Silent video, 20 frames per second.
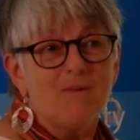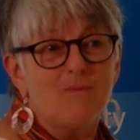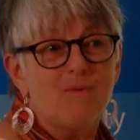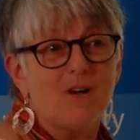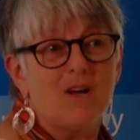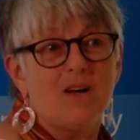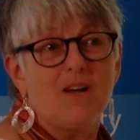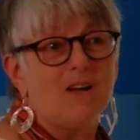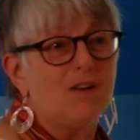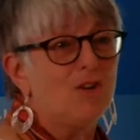
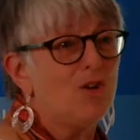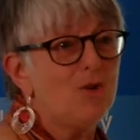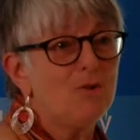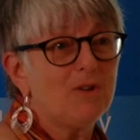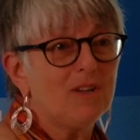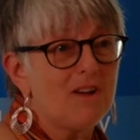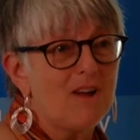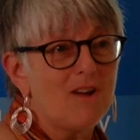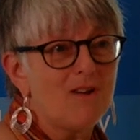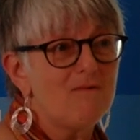were
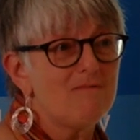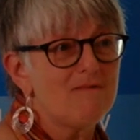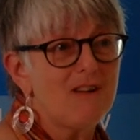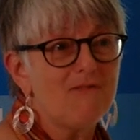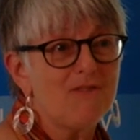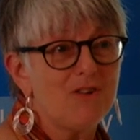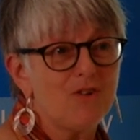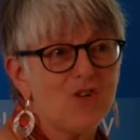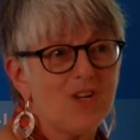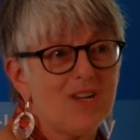Huguenot
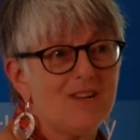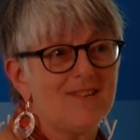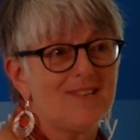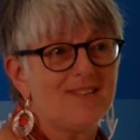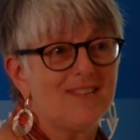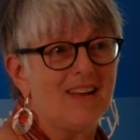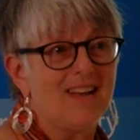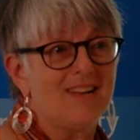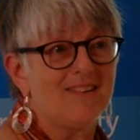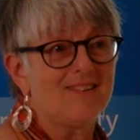
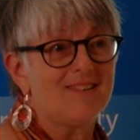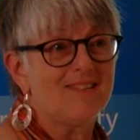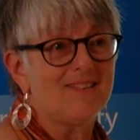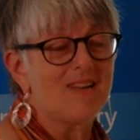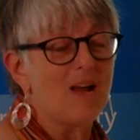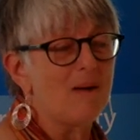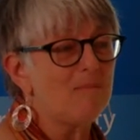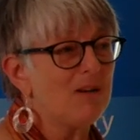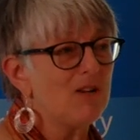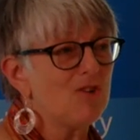refugees and
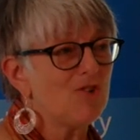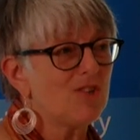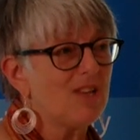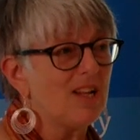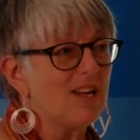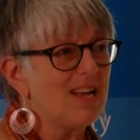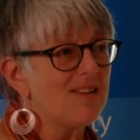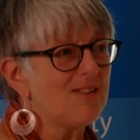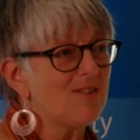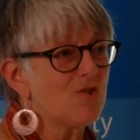established the
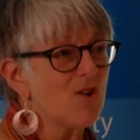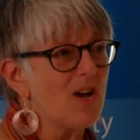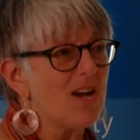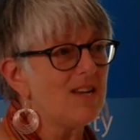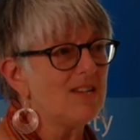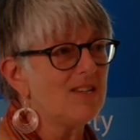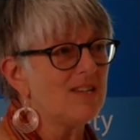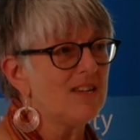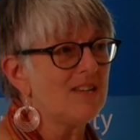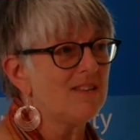lace
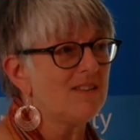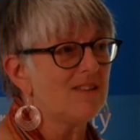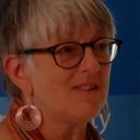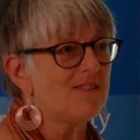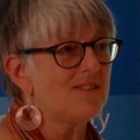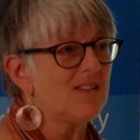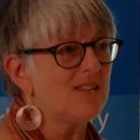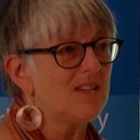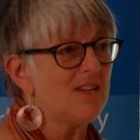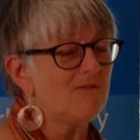trade in the
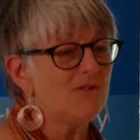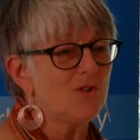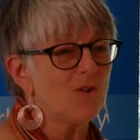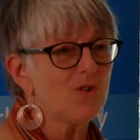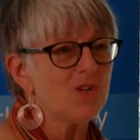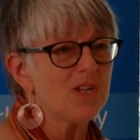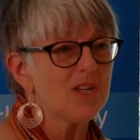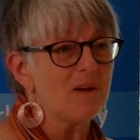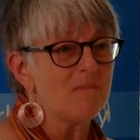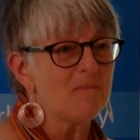city of
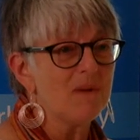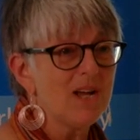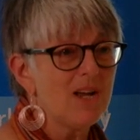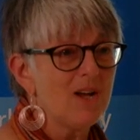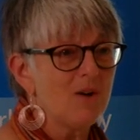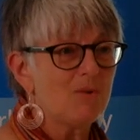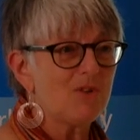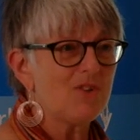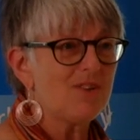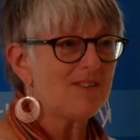Nottingham,
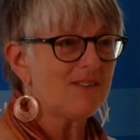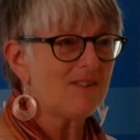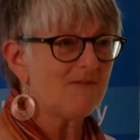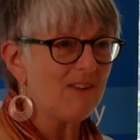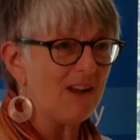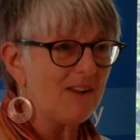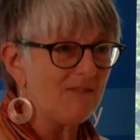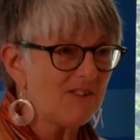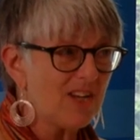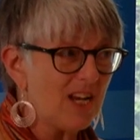which is the
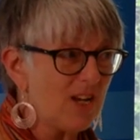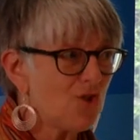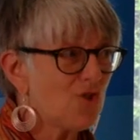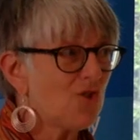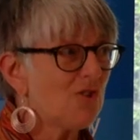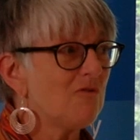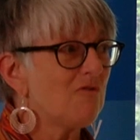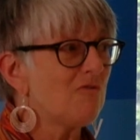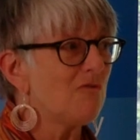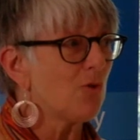
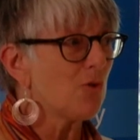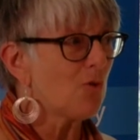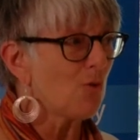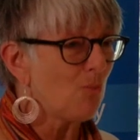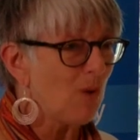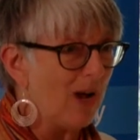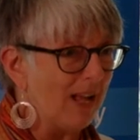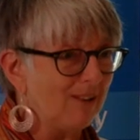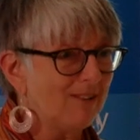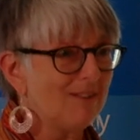foundation for the
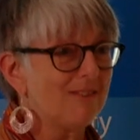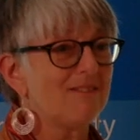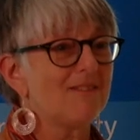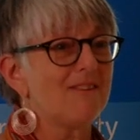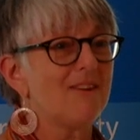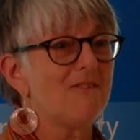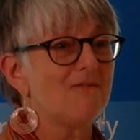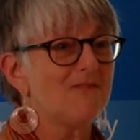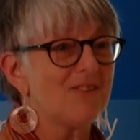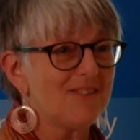wealth
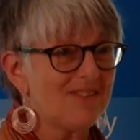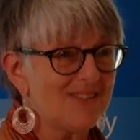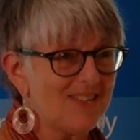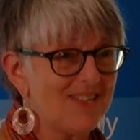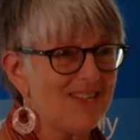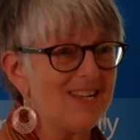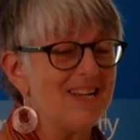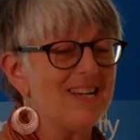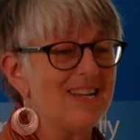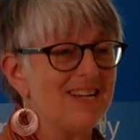of the
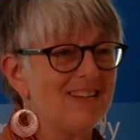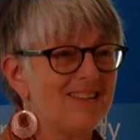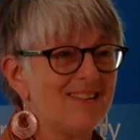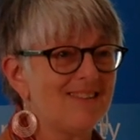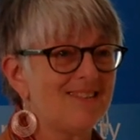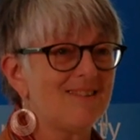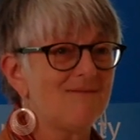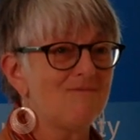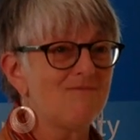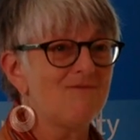city. And
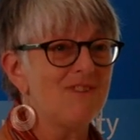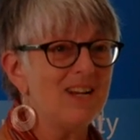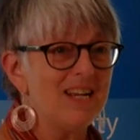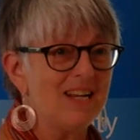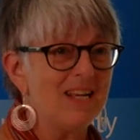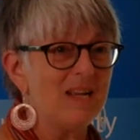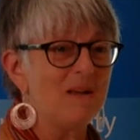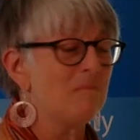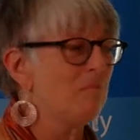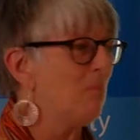it's
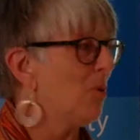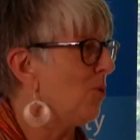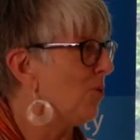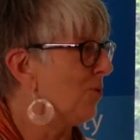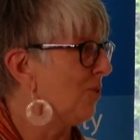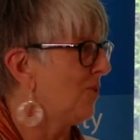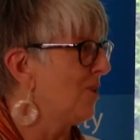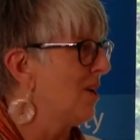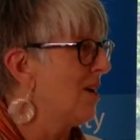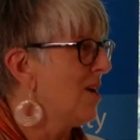really
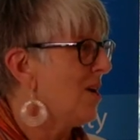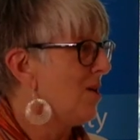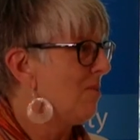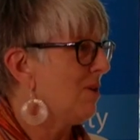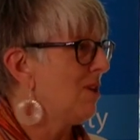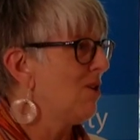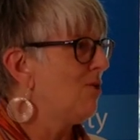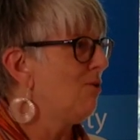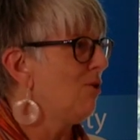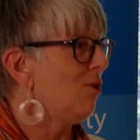important
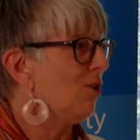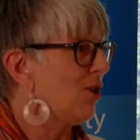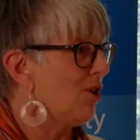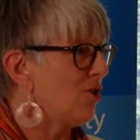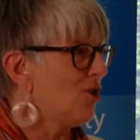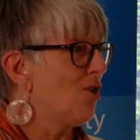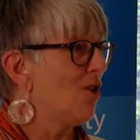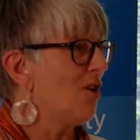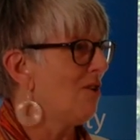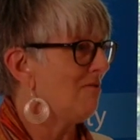when you look
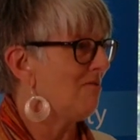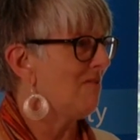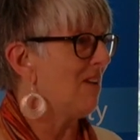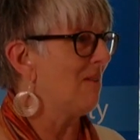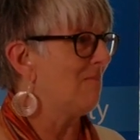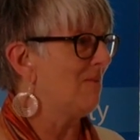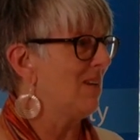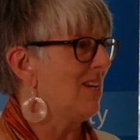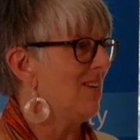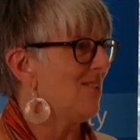at your own family